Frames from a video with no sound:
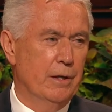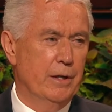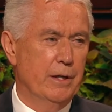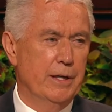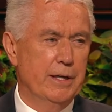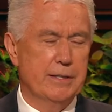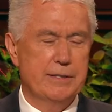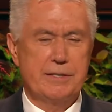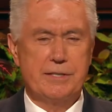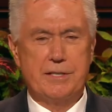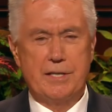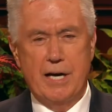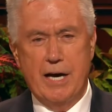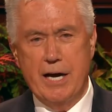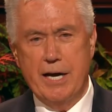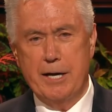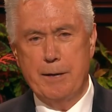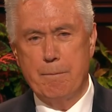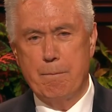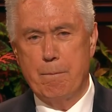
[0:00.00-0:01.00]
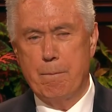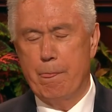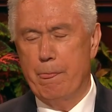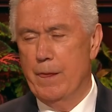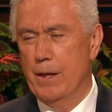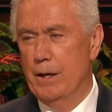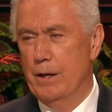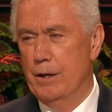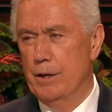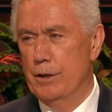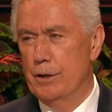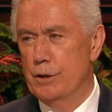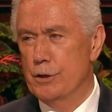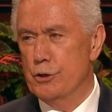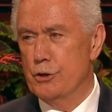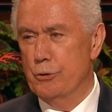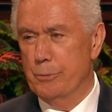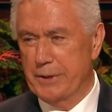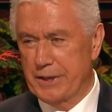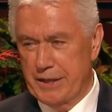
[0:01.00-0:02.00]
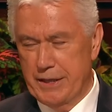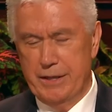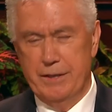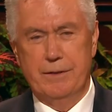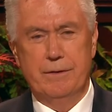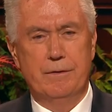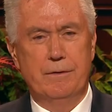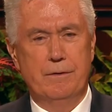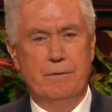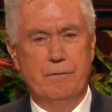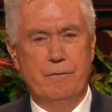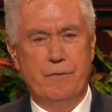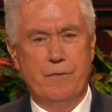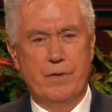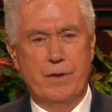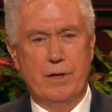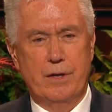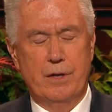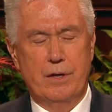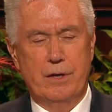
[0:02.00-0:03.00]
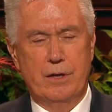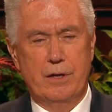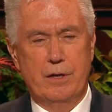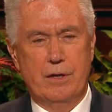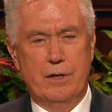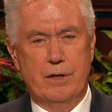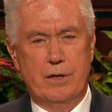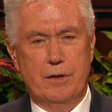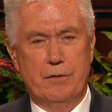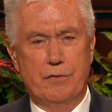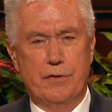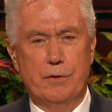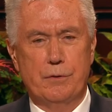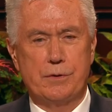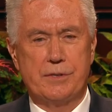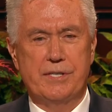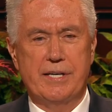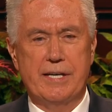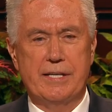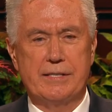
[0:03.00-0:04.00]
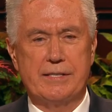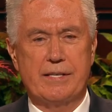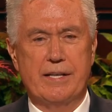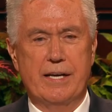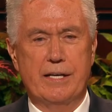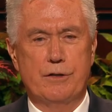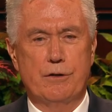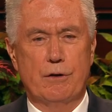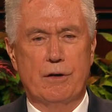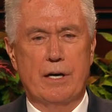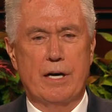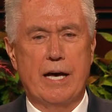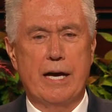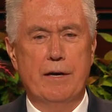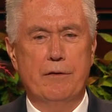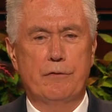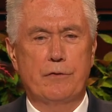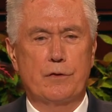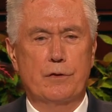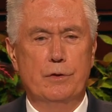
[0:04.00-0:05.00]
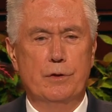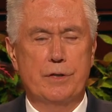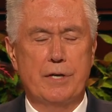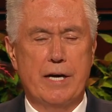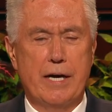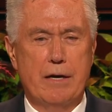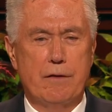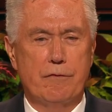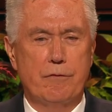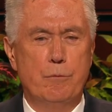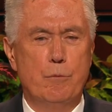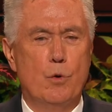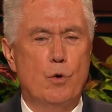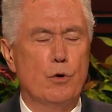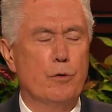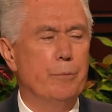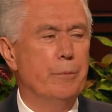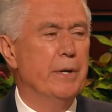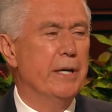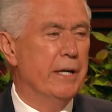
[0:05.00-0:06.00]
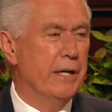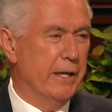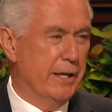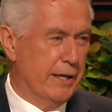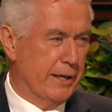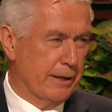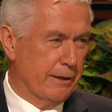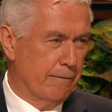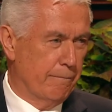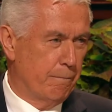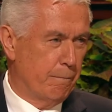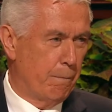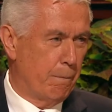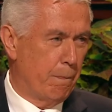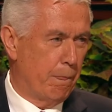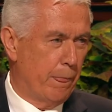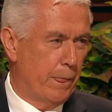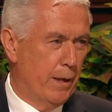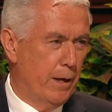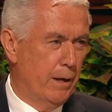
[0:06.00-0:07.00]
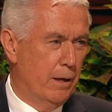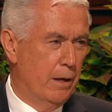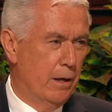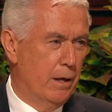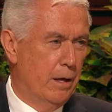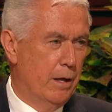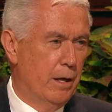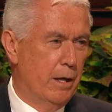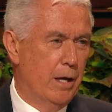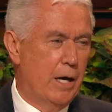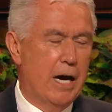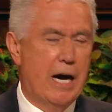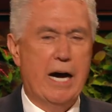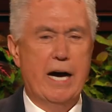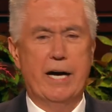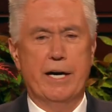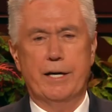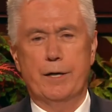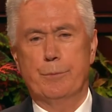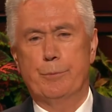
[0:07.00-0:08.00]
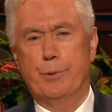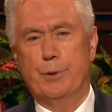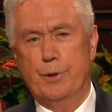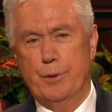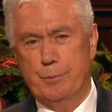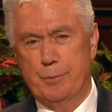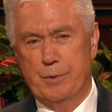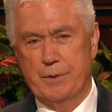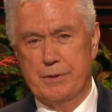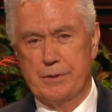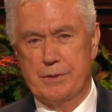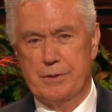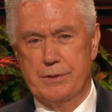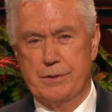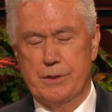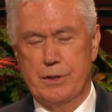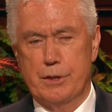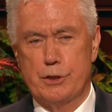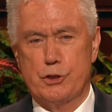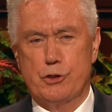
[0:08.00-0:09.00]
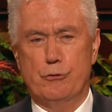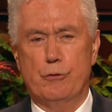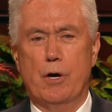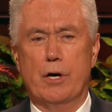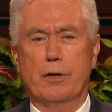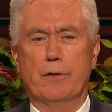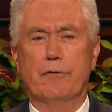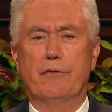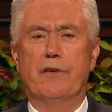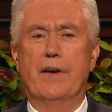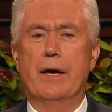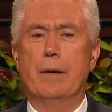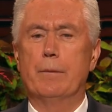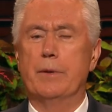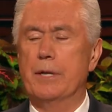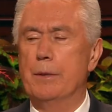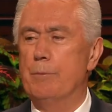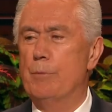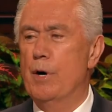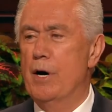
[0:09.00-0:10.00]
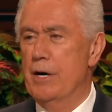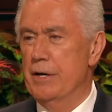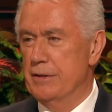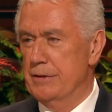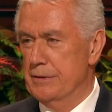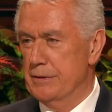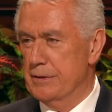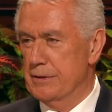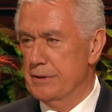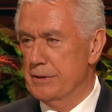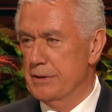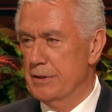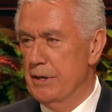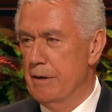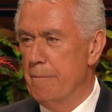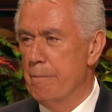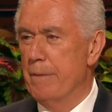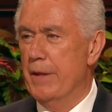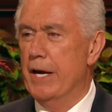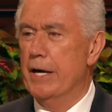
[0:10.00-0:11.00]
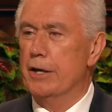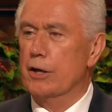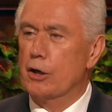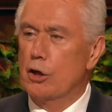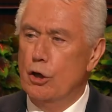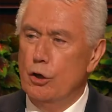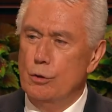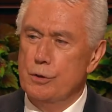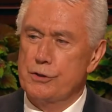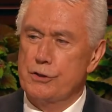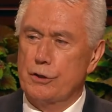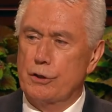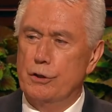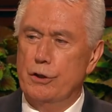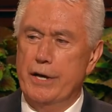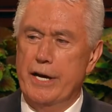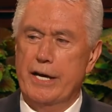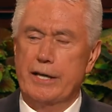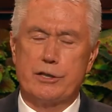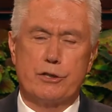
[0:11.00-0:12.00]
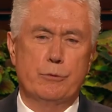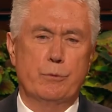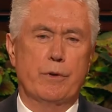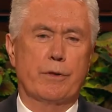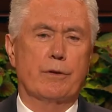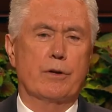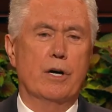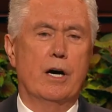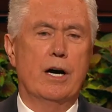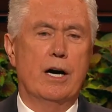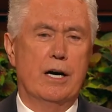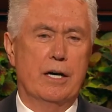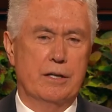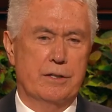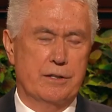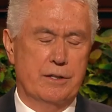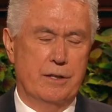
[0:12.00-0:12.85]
It's time to begin. If you sense that your life could have more meaning, a higher purpose, stronger family bonds, and a closer connection with God,